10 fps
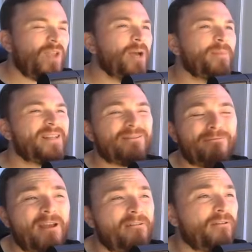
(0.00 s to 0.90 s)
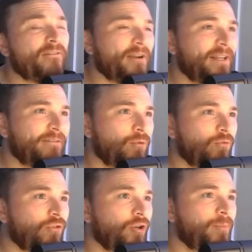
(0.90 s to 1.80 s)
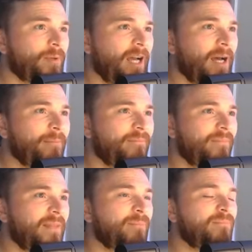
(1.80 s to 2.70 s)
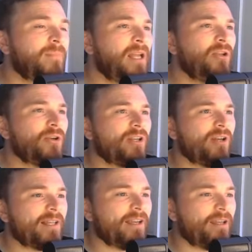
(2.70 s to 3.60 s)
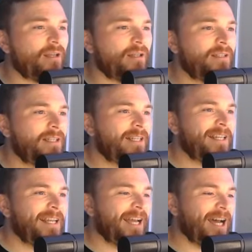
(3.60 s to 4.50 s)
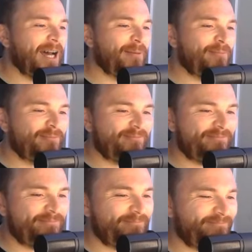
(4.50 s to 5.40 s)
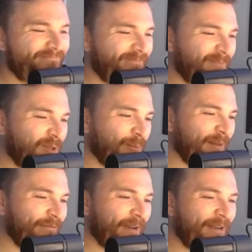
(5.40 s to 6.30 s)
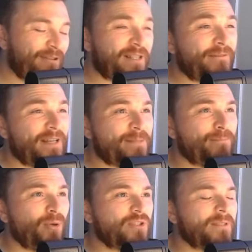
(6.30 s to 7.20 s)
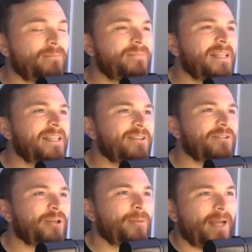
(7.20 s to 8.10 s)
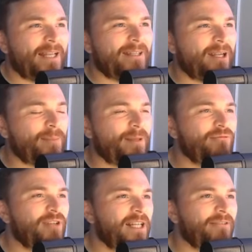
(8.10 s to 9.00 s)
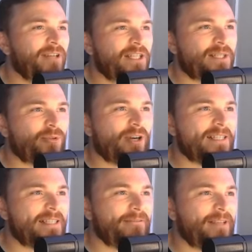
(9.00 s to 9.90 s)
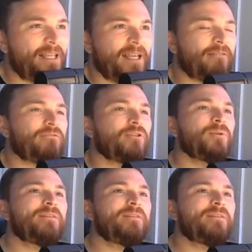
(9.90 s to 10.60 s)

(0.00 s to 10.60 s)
It's a very, very difficult group. They're looking like they're going to sort of be favourites to finish bottom in the group. And I'd be really, really surprised if they get through.